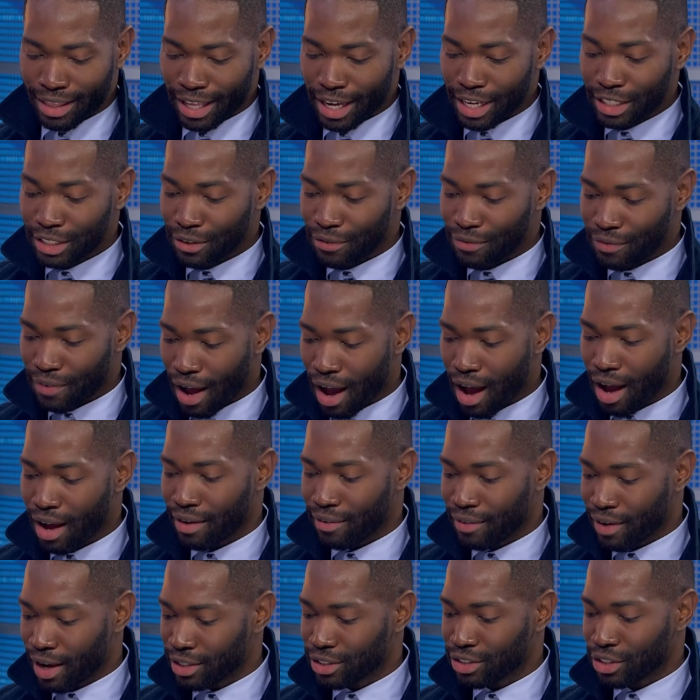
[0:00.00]
at the age of
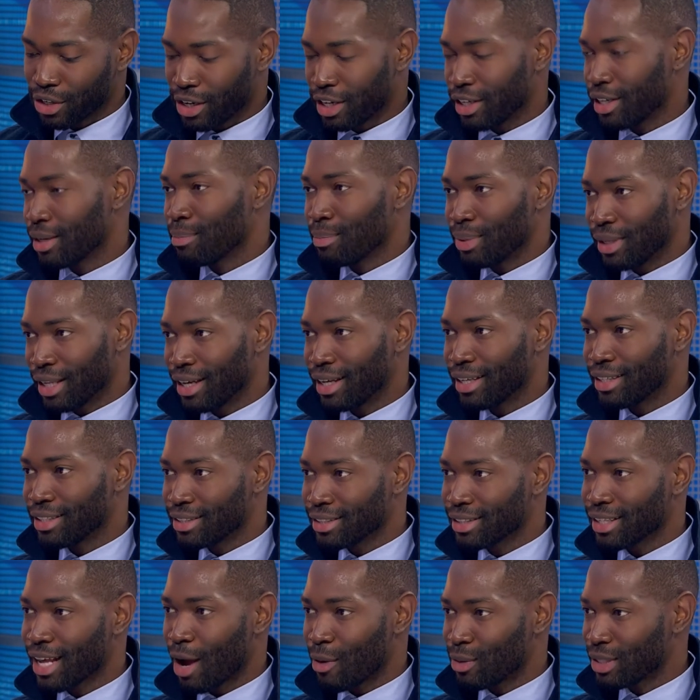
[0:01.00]
five, I started in
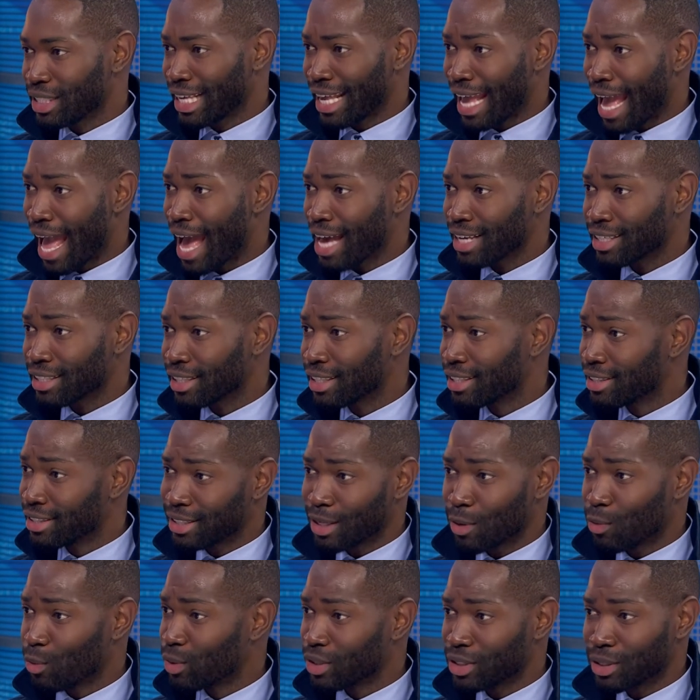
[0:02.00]
plays. I was a cat in
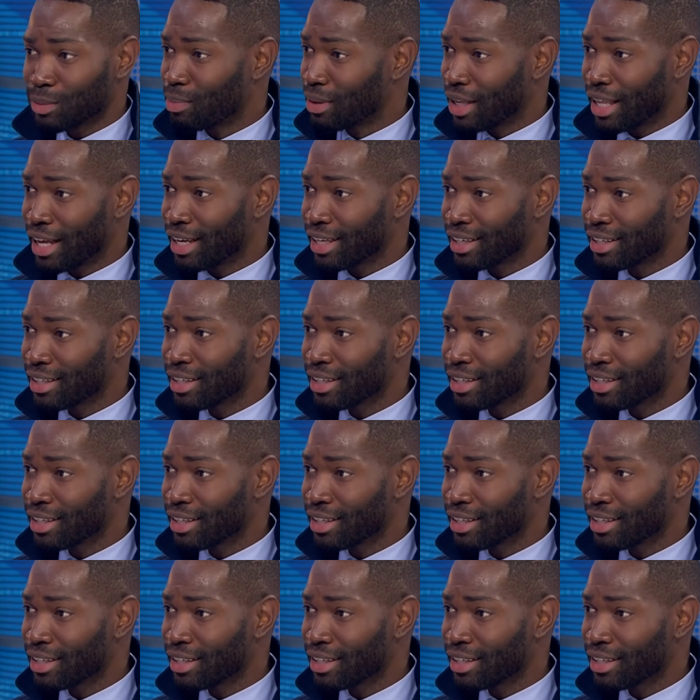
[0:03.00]
someone's play.